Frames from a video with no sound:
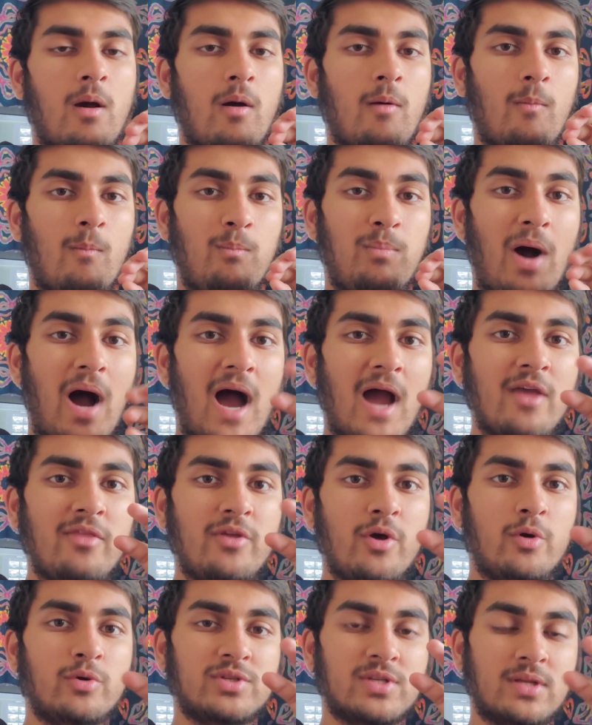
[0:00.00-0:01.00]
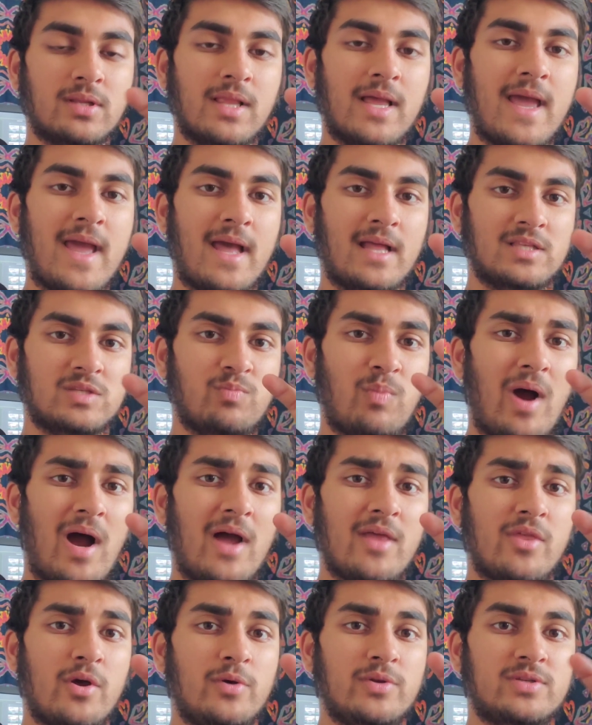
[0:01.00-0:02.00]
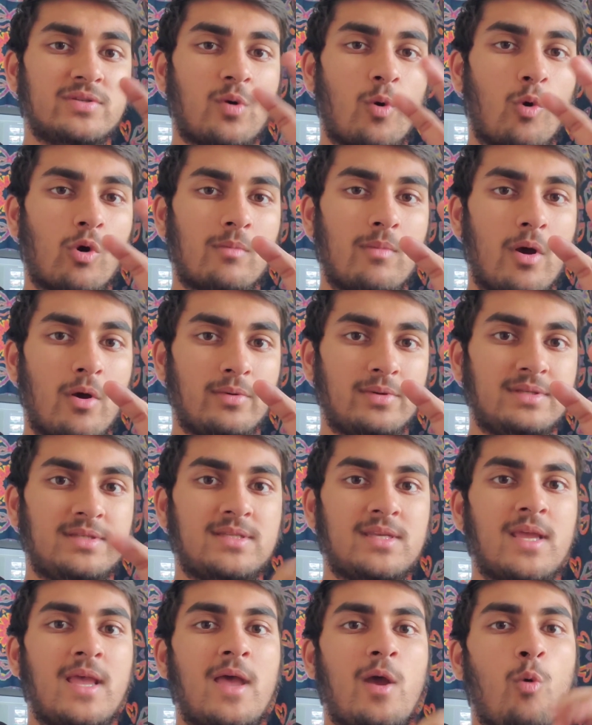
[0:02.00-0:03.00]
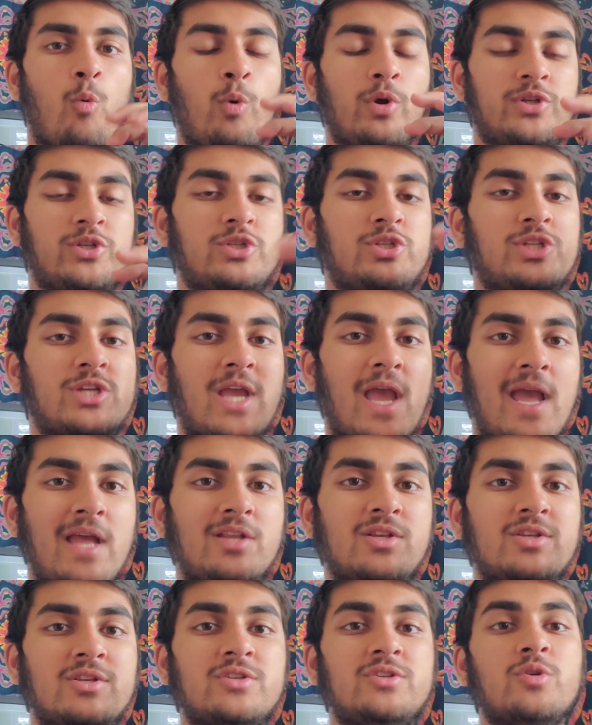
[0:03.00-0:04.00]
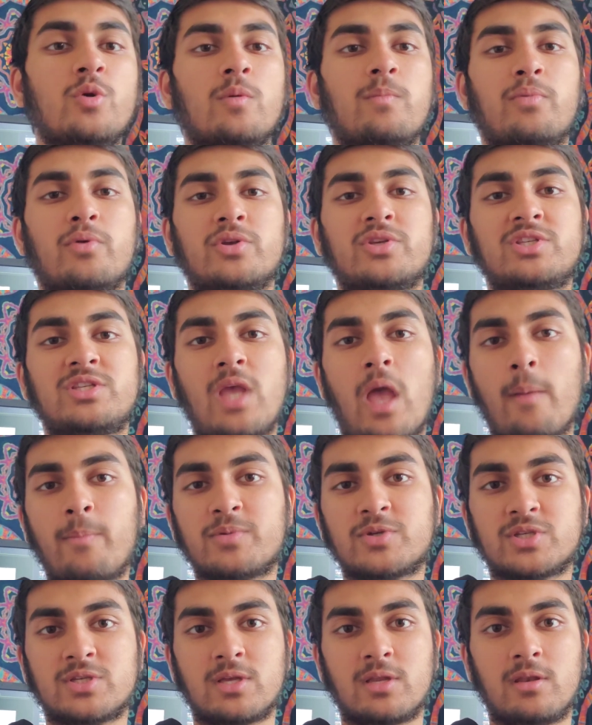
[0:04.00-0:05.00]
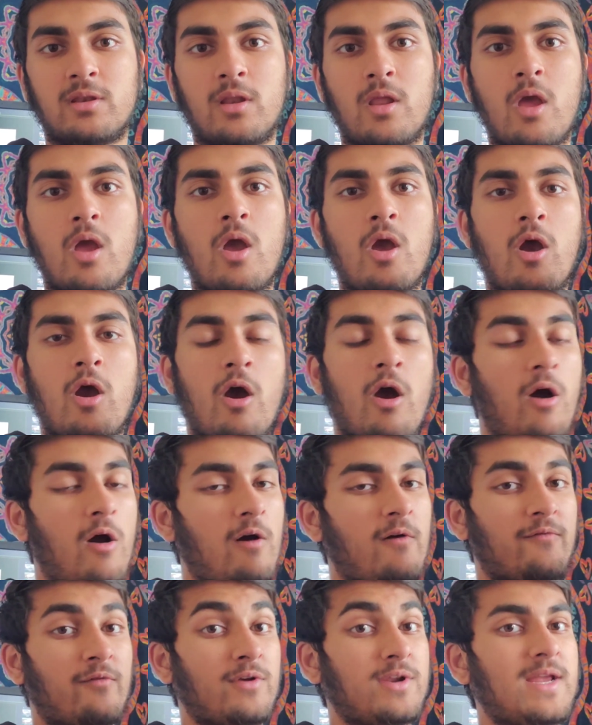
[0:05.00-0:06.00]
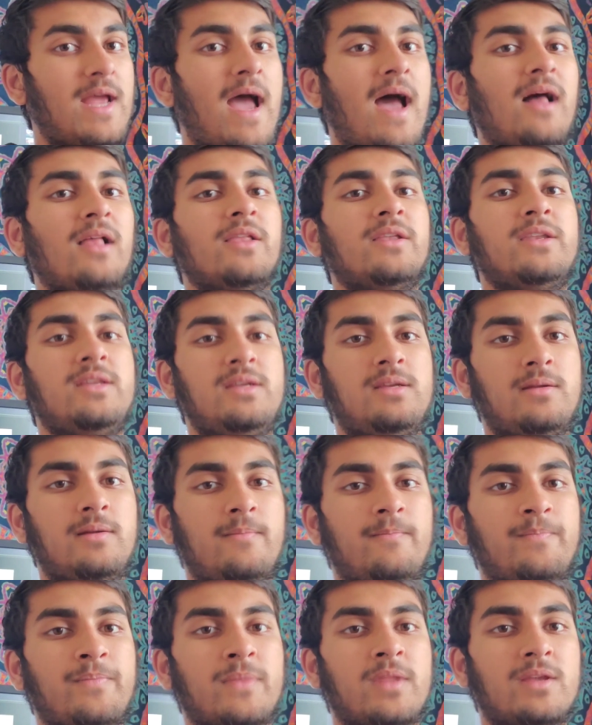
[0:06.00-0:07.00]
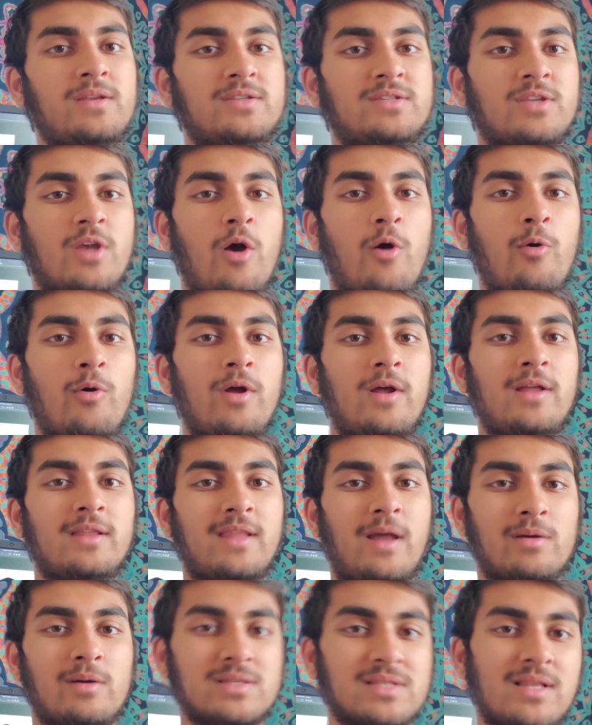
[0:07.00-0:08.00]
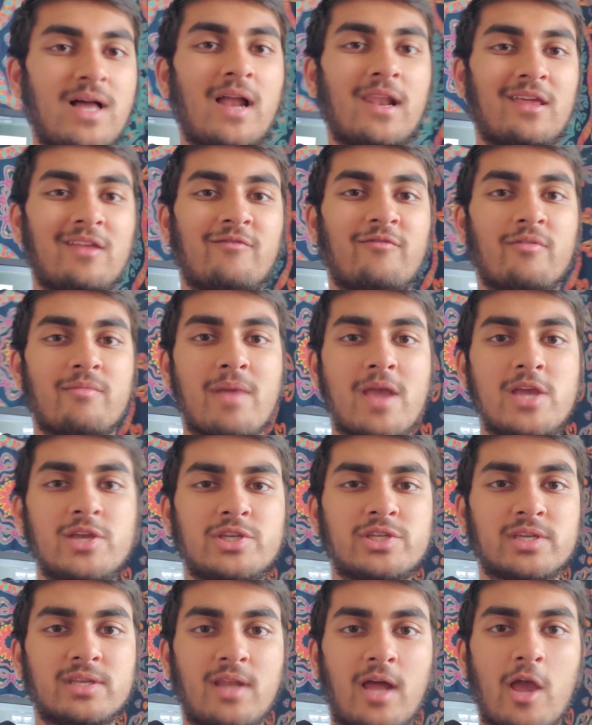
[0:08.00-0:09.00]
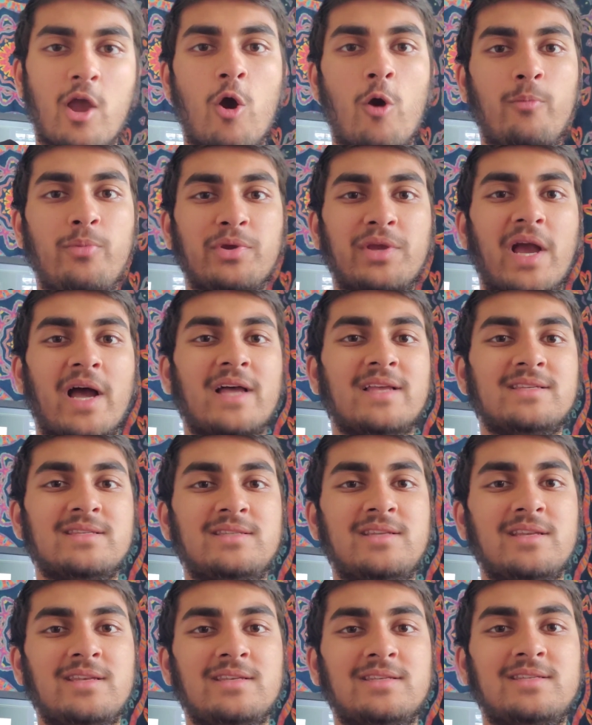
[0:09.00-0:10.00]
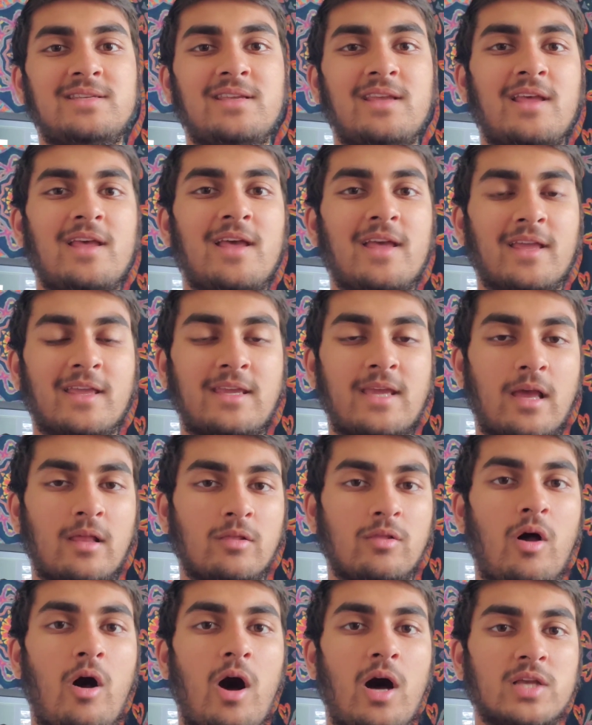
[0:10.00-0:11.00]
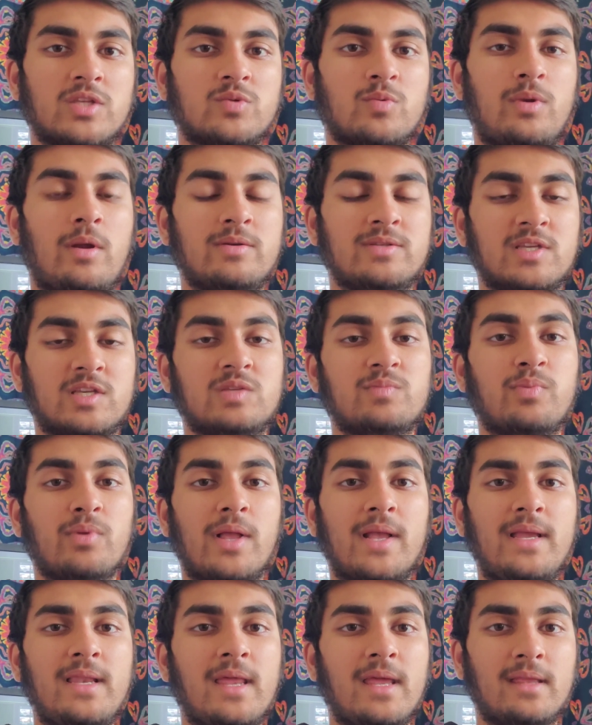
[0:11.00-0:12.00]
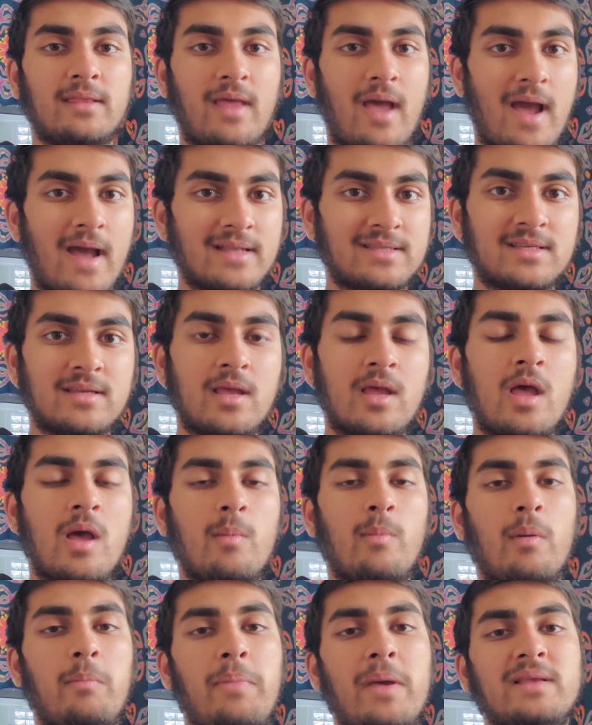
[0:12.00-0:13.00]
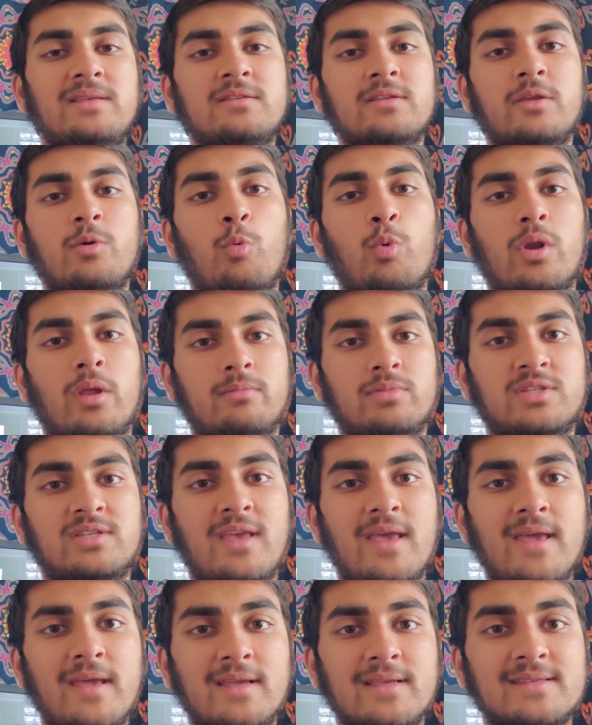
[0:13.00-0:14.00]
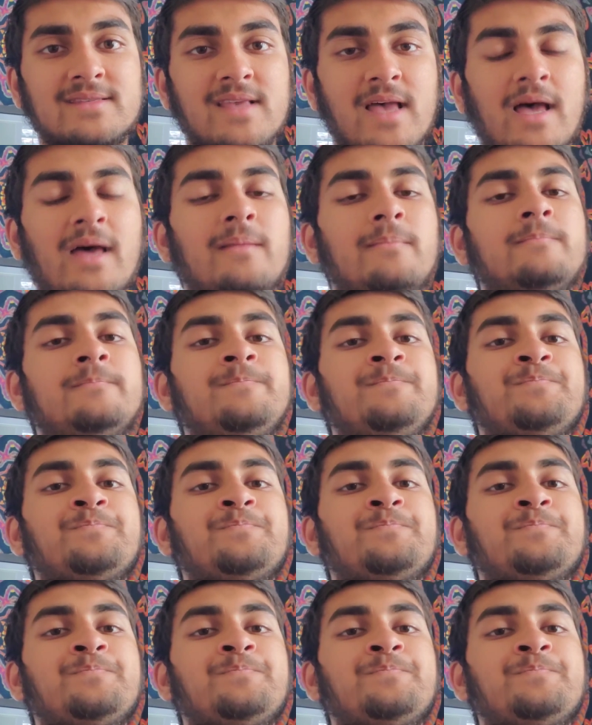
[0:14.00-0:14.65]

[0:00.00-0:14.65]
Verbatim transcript: by those glands, by those hormones, which changes your perception of reality. So that was a lot of information. I hope you guys didn't get lost when I was explaining that. But basically what I'm saying is that